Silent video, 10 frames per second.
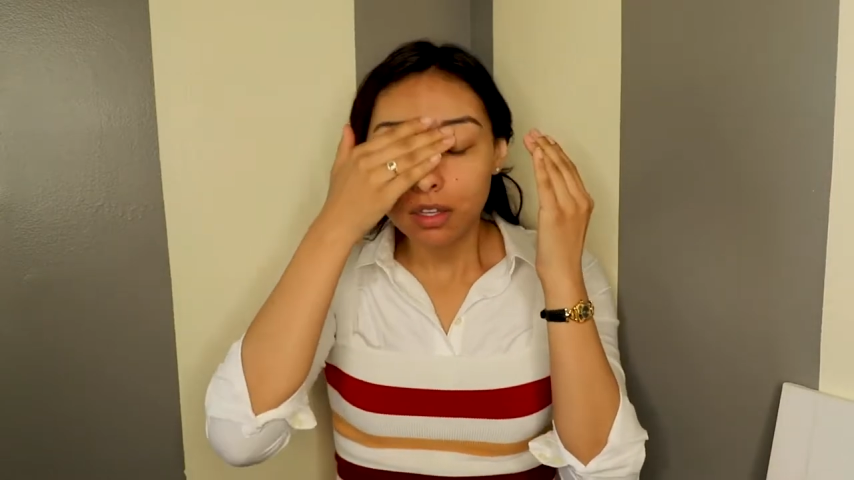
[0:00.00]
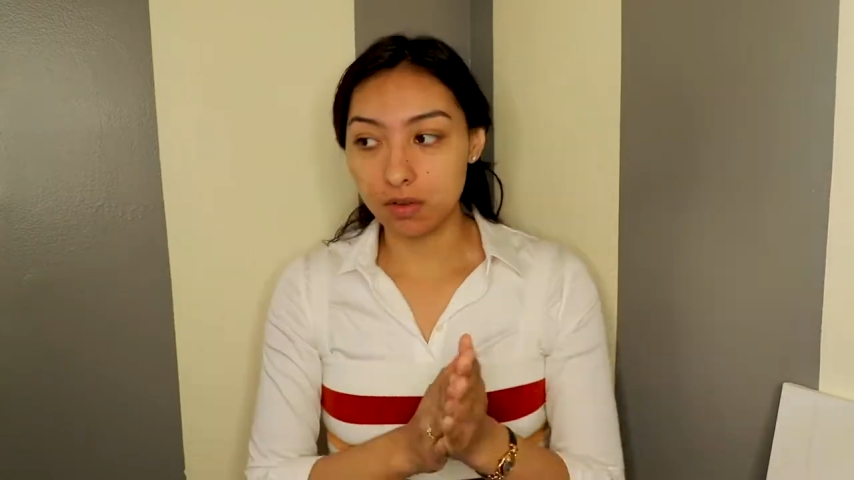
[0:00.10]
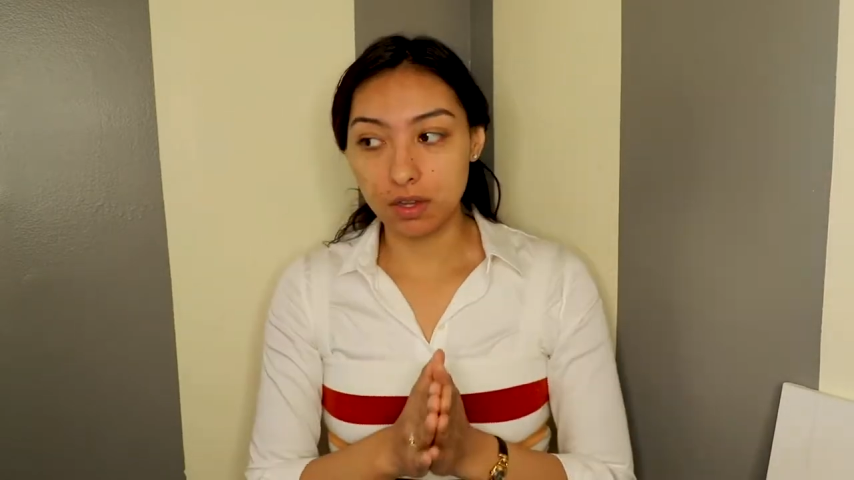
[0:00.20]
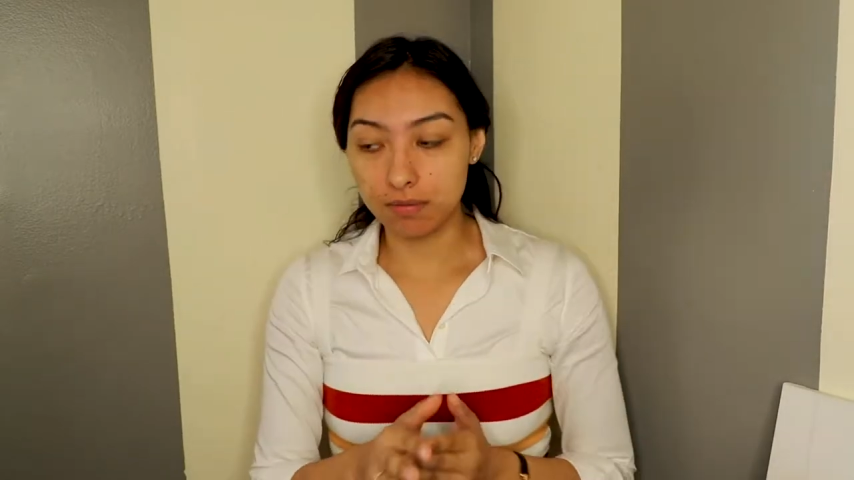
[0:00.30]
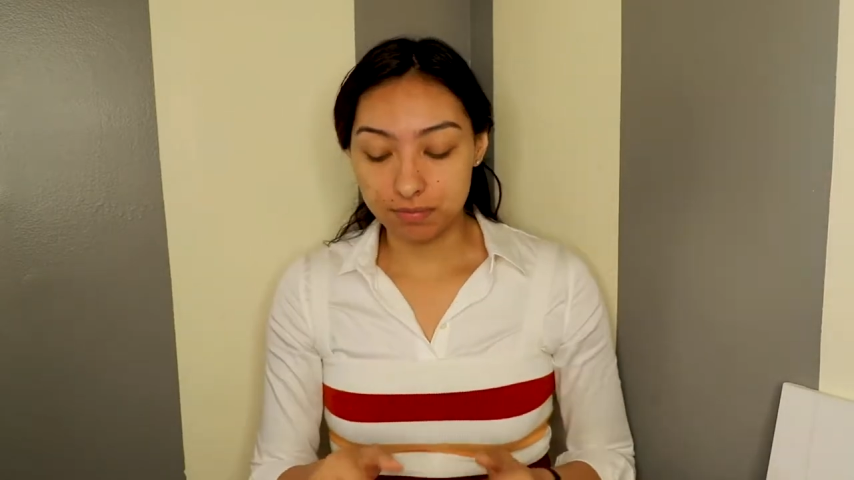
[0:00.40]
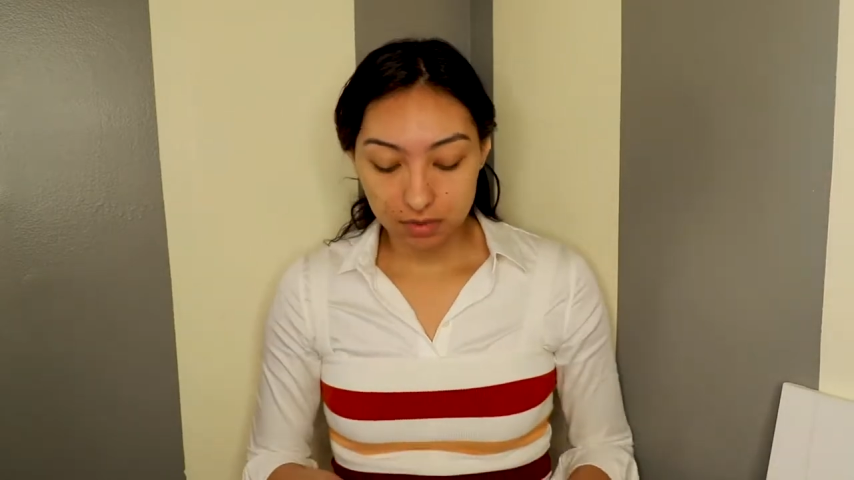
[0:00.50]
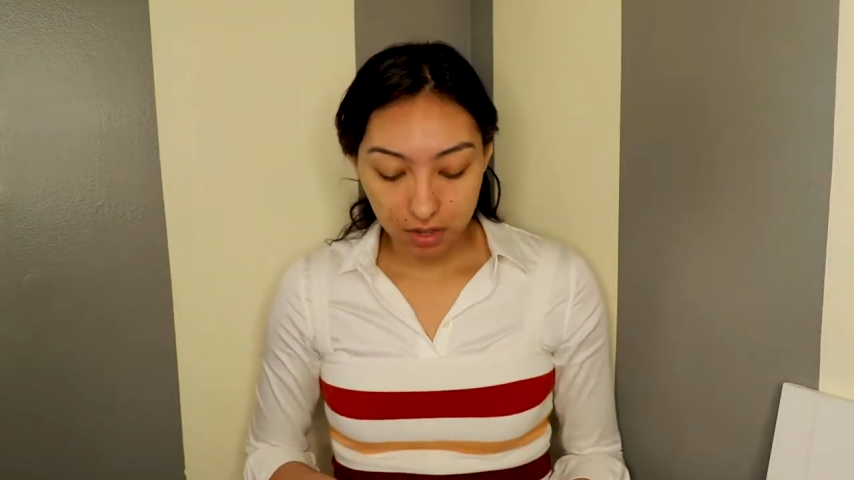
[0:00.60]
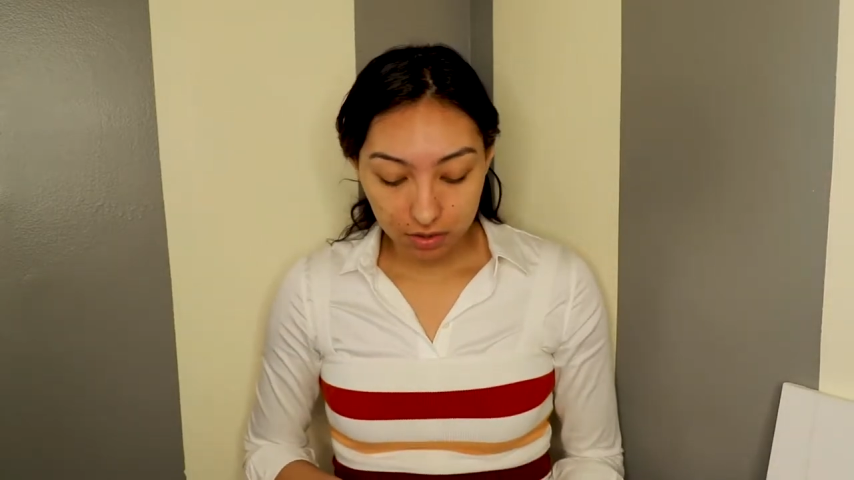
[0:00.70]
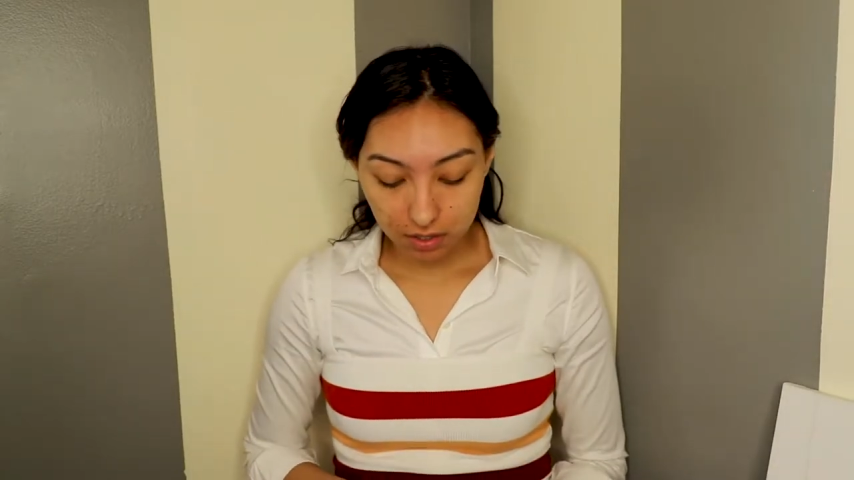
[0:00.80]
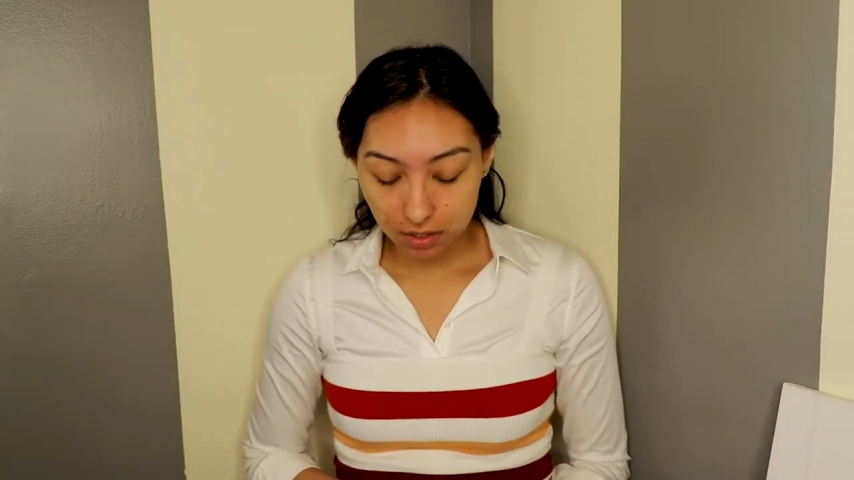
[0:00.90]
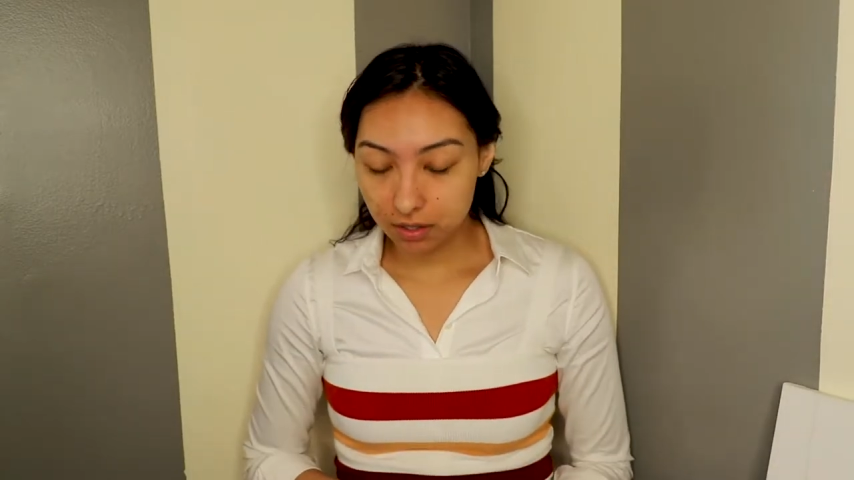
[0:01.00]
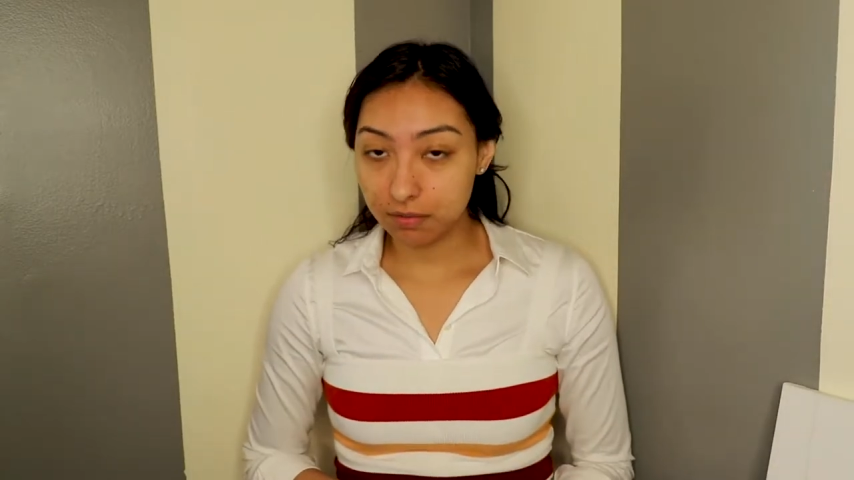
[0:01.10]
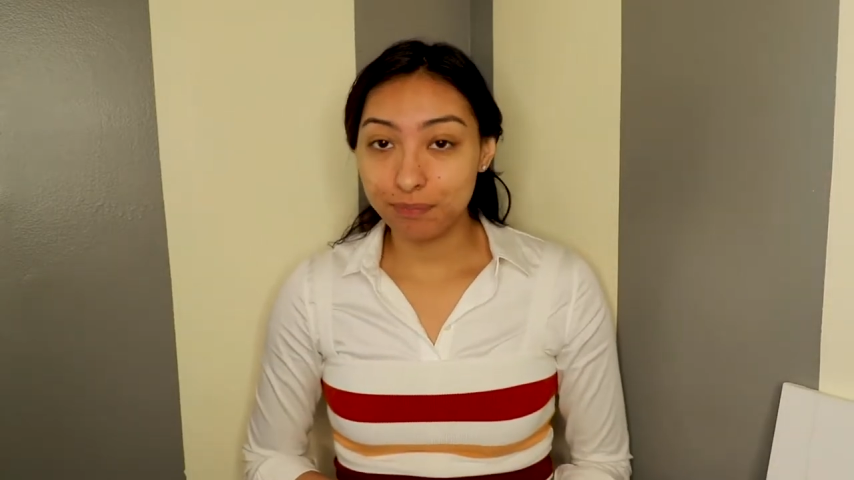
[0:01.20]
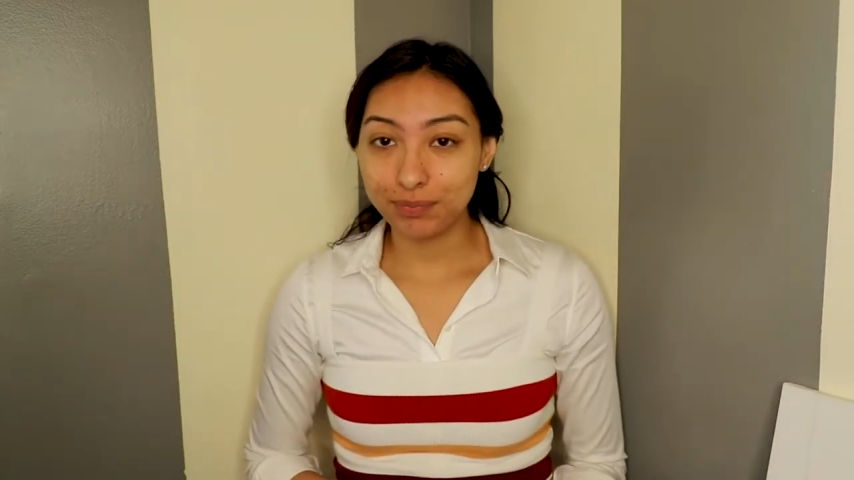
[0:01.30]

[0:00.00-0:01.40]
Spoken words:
Okay, now that I